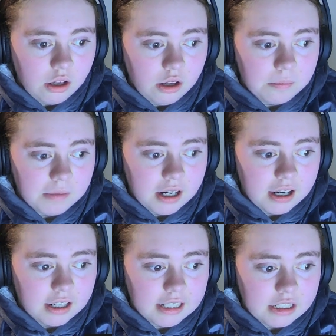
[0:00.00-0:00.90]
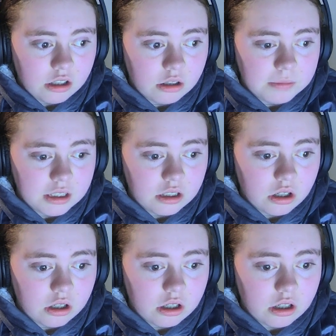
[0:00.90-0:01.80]
um, highlight all my
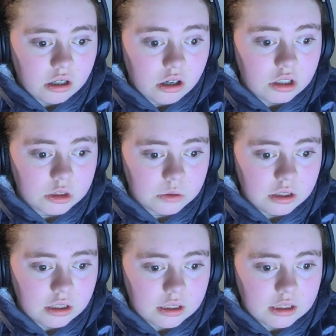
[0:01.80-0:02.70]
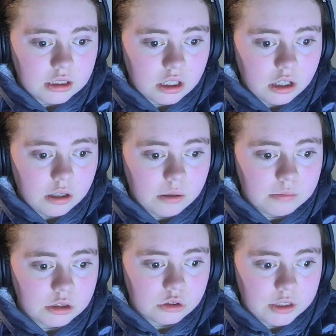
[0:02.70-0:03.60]
Ozwork
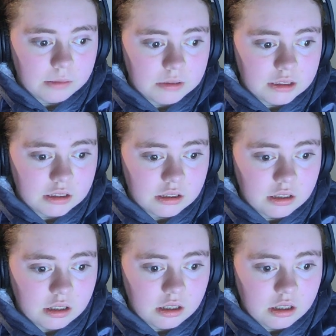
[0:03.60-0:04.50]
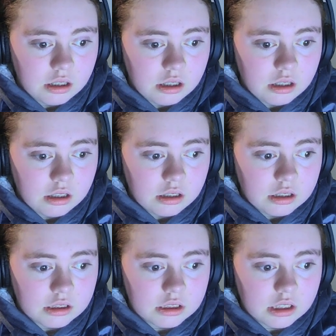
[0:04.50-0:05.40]
um, streams.
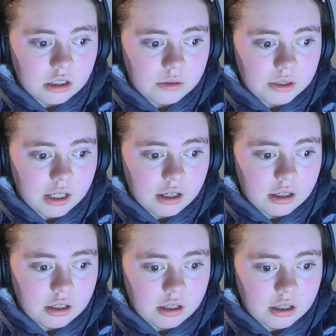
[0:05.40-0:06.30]
So yeah.